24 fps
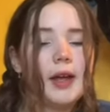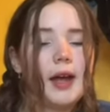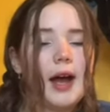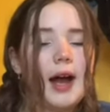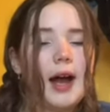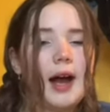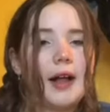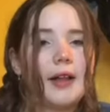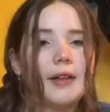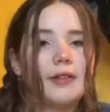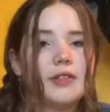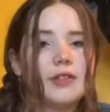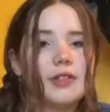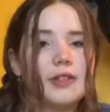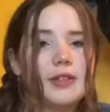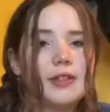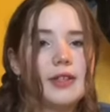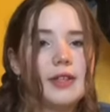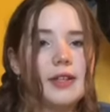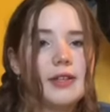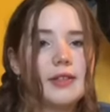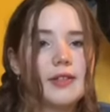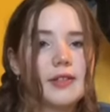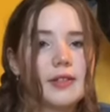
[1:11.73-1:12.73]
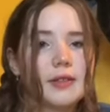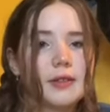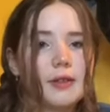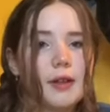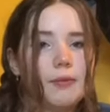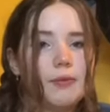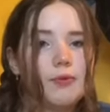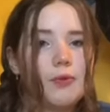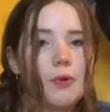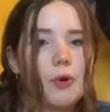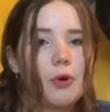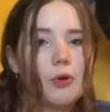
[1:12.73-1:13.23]
and these
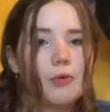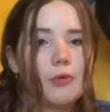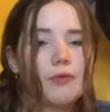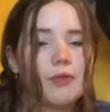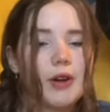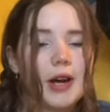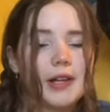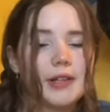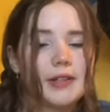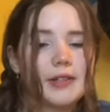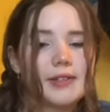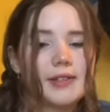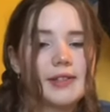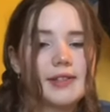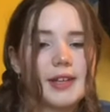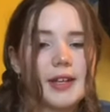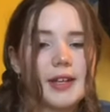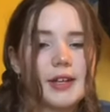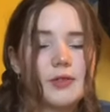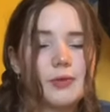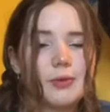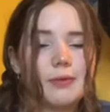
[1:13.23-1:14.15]
four friends decide